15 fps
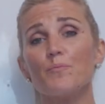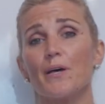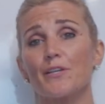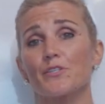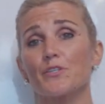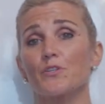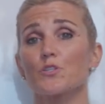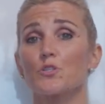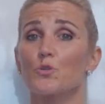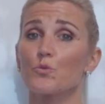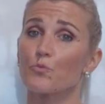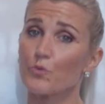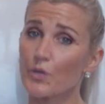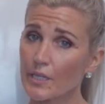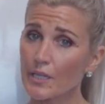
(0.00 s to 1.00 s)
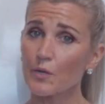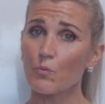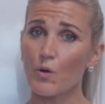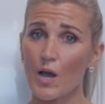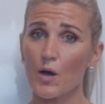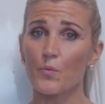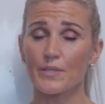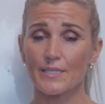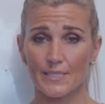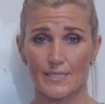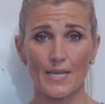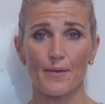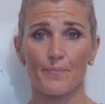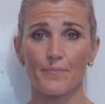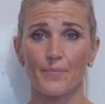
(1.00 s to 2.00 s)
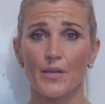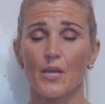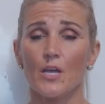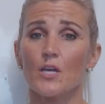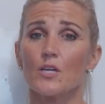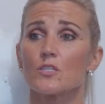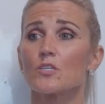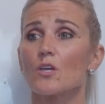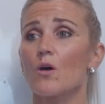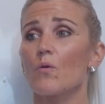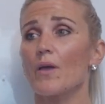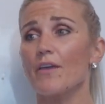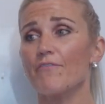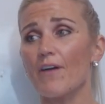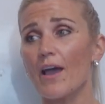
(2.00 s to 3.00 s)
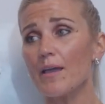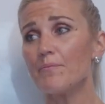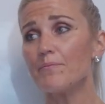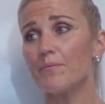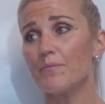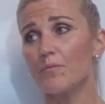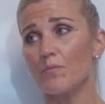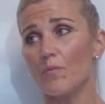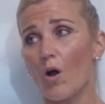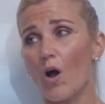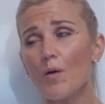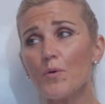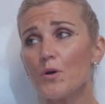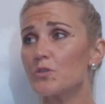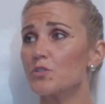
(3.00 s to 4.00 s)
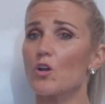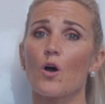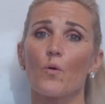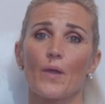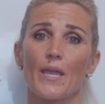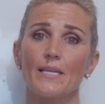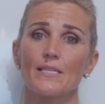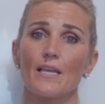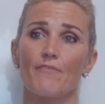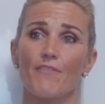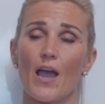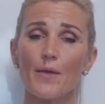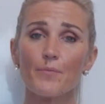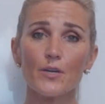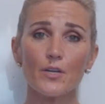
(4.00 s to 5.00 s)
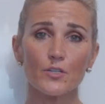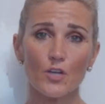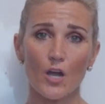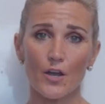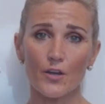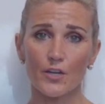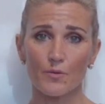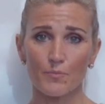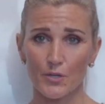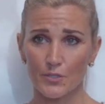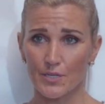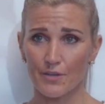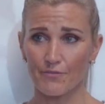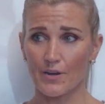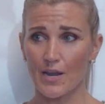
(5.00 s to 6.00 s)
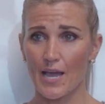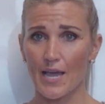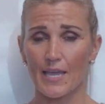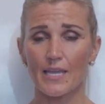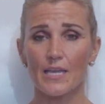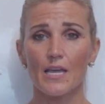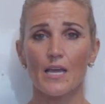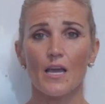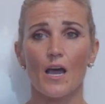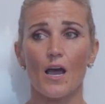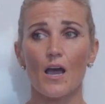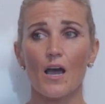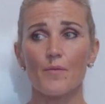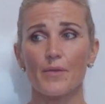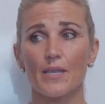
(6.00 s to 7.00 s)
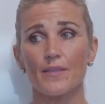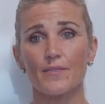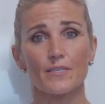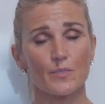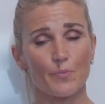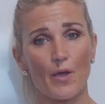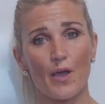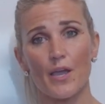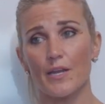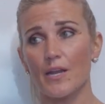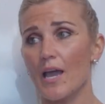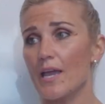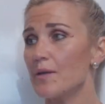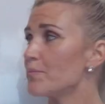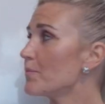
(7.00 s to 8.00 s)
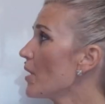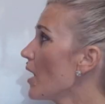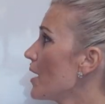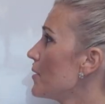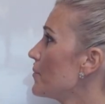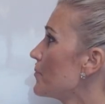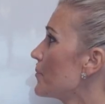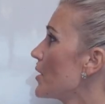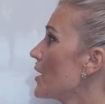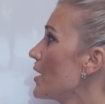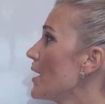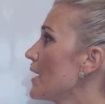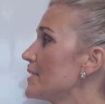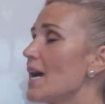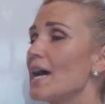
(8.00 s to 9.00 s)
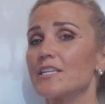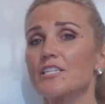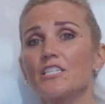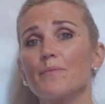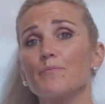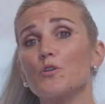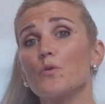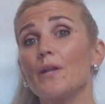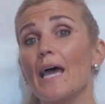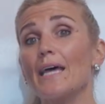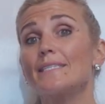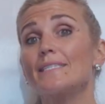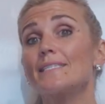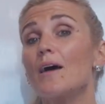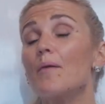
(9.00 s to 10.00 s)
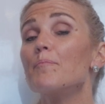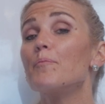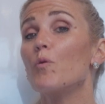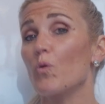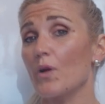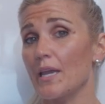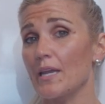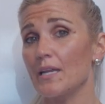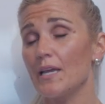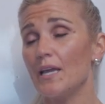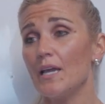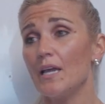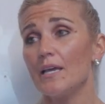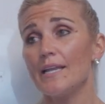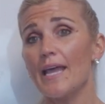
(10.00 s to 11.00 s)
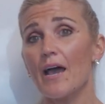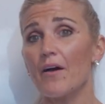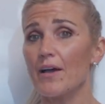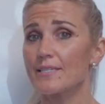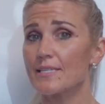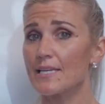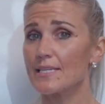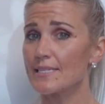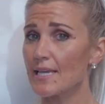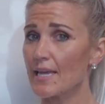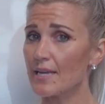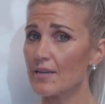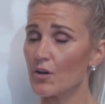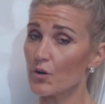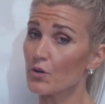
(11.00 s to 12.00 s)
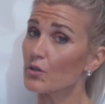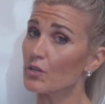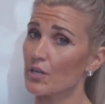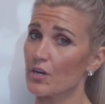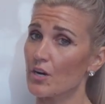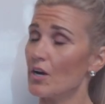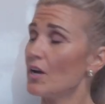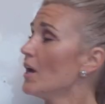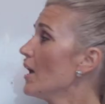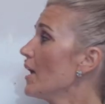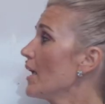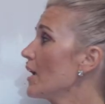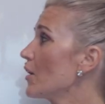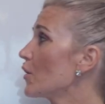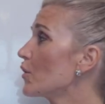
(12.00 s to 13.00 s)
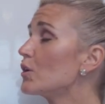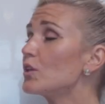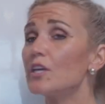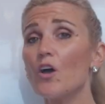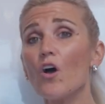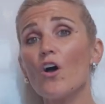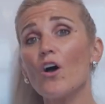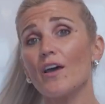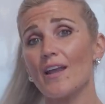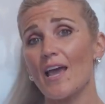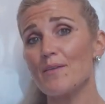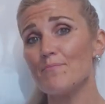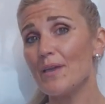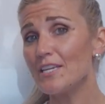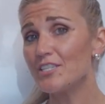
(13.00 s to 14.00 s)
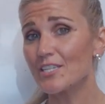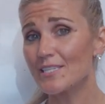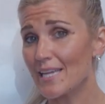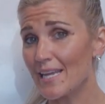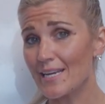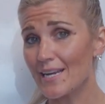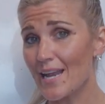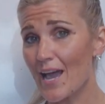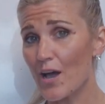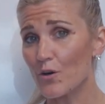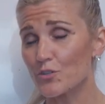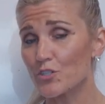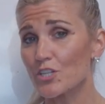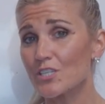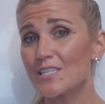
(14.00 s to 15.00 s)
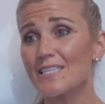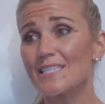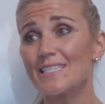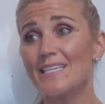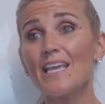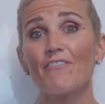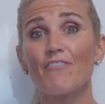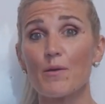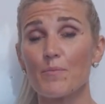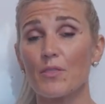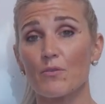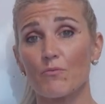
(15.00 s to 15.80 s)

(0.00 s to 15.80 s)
muscles do really well with stim. So if almost always, if I'm gonna target a multifidi in the spine, I am gonna attach stim to it at some point. Now, as I said earlier, early on, I may just in and out just to see if I'm in